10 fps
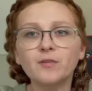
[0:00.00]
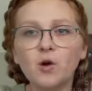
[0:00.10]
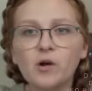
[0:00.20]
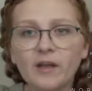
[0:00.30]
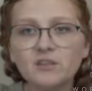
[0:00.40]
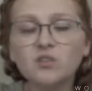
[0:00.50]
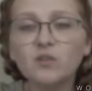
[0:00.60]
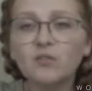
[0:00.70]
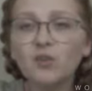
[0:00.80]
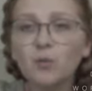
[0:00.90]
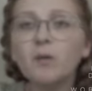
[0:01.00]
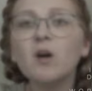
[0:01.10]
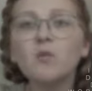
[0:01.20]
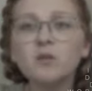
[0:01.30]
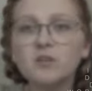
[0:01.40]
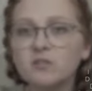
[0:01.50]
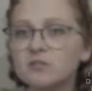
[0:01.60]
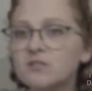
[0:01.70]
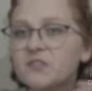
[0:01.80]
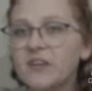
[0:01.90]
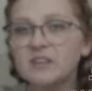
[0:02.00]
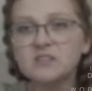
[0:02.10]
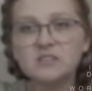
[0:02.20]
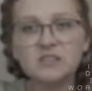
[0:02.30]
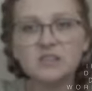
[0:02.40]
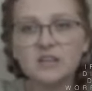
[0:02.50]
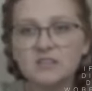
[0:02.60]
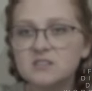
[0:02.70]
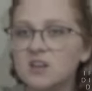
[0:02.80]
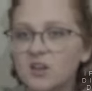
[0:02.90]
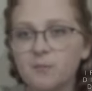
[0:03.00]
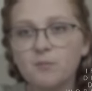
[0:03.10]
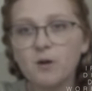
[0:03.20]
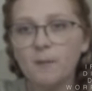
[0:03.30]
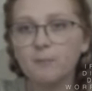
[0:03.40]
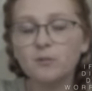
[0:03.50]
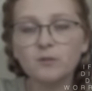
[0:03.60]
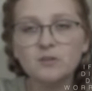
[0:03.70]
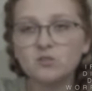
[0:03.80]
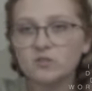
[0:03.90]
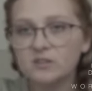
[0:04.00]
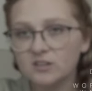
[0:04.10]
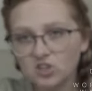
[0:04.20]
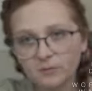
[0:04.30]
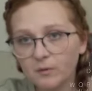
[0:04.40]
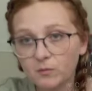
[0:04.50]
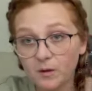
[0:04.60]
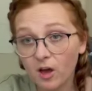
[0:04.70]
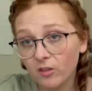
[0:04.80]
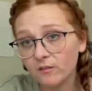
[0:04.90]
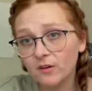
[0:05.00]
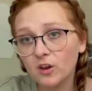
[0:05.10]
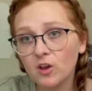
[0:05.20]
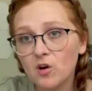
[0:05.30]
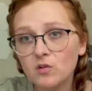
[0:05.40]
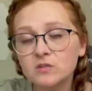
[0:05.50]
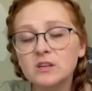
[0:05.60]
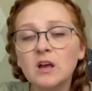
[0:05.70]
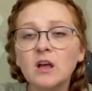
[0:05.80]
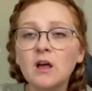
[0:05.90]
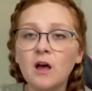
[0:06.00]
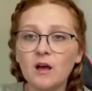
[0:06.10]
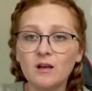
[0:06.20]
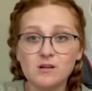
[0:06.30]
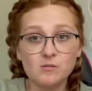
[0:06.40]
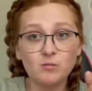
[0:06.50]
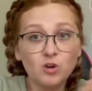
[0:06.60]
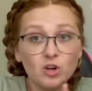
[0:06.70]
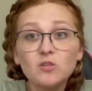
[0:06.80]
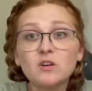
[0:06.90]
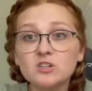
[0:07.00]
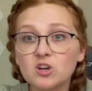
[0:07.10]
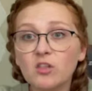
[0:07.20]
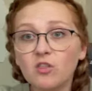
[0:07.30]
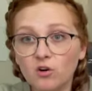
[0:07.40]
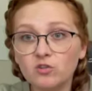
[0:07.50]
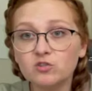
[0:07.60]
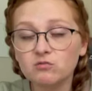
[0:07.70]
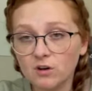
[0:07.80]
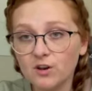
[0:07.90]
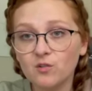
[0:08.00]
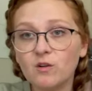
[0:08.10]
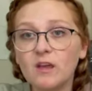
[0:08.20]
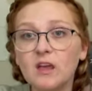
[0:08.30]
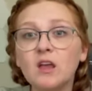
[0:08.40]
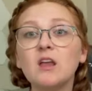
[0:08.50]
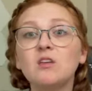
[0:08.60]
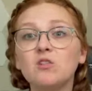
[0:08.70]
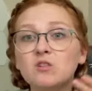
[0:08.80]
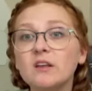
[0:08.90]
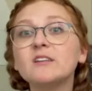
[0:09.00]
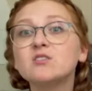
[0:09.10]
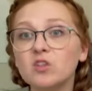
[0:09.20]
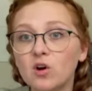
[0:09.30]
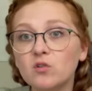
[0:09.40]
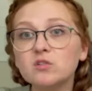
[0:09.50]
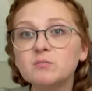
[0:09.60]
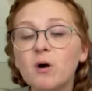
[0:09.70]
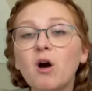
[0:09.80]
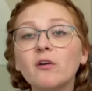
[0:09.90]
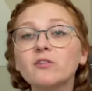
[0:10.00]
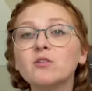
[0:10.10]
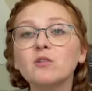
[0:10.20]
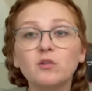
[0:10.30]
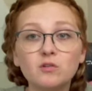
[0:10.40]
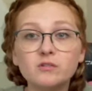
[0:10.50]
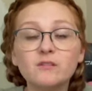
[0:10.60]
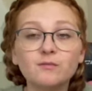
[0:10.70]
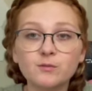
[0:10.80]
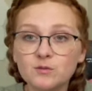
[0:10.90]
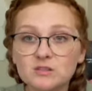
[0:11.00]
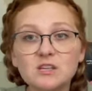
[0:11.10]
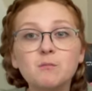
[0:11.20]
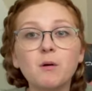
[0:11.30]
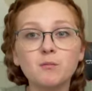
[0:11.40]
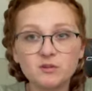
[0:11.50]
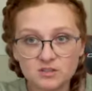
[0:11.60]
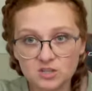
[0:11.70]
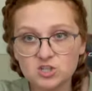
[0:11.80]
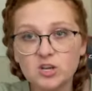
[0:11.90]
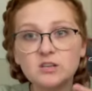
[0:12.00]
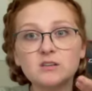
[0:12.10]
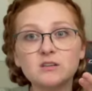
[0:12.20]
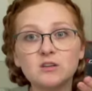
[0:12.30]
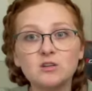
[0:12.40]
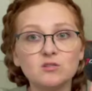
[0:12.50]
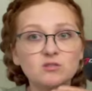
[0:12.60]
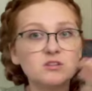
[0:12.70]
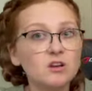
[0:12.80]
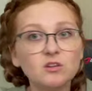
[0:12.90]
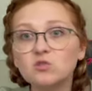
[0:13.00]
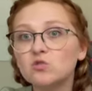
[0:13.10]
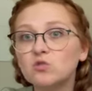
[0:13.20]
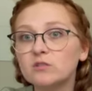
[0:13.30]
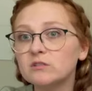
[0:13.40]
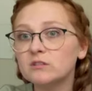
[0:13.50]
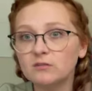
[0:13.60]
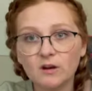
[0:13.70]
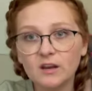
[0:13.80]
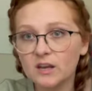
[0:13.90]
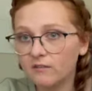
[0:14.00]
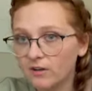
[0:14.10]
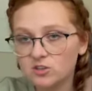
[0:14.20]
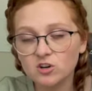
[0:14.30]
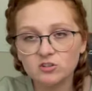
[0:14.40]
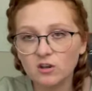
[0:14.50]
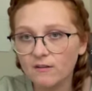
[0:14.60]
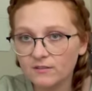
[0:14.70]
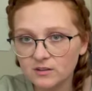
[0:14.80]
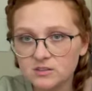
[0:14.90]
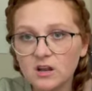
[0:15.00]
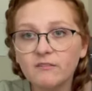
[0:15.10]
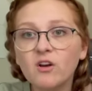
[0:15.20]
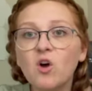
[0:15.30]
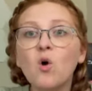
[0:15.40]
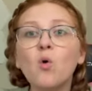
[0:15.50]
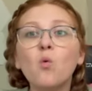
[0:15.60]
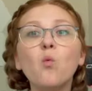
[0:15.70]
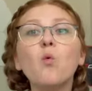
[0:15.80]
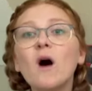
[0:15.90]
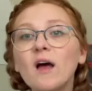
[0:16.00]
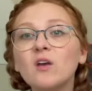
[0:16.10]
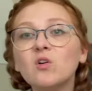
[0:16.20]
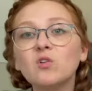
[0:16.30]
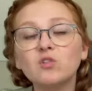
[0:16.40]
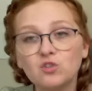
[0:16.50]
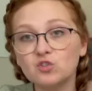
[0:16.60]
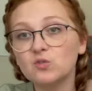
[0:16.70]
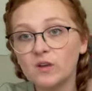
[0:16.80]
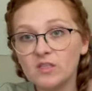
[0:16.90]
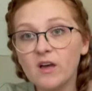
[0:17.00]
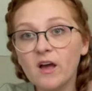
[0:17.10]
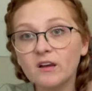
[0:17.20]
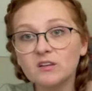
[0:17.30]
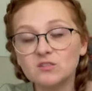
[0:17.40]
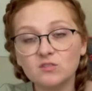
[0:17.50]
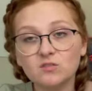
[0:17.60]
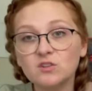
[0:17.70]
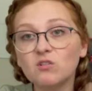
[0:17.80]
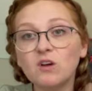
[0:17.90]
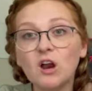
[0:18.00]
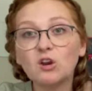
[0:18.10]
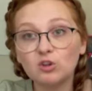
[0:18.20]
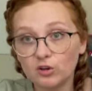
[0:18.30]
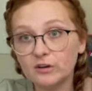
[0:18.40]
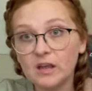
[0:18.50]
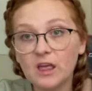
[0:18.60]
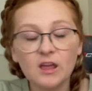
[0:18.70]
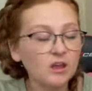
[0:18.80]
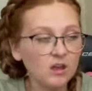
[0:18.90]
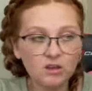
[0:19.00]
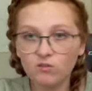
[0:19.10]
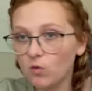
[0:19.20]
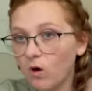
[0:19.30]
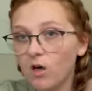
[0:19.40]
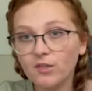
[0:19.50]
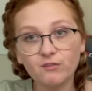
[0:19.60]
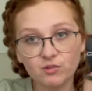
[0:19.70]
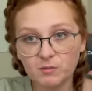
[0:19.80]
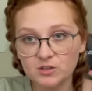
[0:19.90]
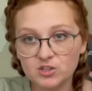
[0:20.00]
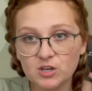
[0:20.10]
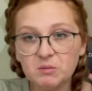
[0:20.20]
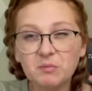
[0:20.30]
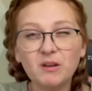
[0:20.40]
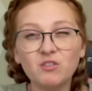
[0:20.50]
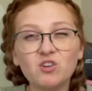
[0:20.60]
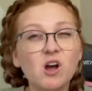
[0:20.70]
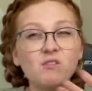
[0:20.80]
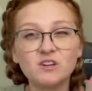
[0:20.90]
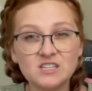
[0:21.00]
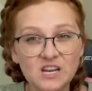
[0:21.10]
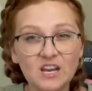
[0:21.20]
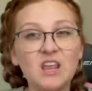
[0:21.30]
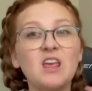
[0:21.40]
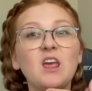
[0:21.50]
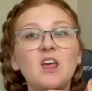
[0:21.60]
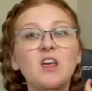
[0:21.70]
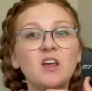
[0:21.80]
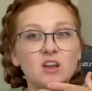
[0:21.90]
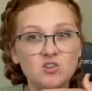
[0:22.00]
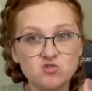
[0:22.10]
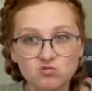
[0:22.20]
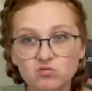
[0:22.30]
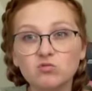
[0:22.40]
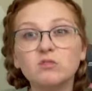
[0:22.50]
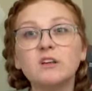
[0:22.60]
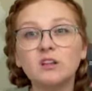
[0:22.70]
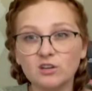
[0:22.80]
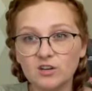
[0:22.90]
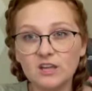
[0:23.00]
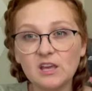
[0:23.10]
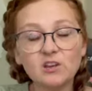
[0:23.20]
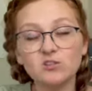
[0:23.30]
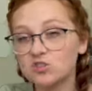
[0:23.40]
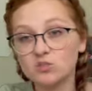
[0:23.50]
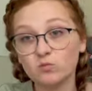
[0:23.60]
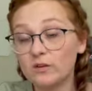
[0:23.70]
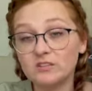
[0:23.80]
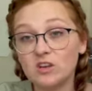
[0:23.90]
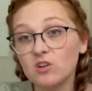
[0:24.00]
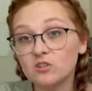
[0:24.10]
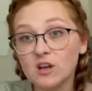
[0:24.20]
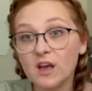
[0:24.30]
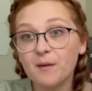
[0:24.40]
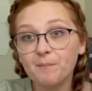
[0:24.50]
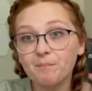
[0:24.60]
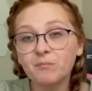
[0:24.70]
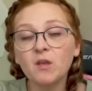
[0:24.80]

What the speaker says: Okay, so if you bought one of those fancy like study prep resources I talked about in my other videos, you're going to want to start those right away and utilize those, but also use the fluency memorization, study tools, writing, flashcards, all that fun stuff while you're doing that, because you've still got to learn it. It can give you all the information, but if you're not retaining it and truly learning it, you're just wasting your time.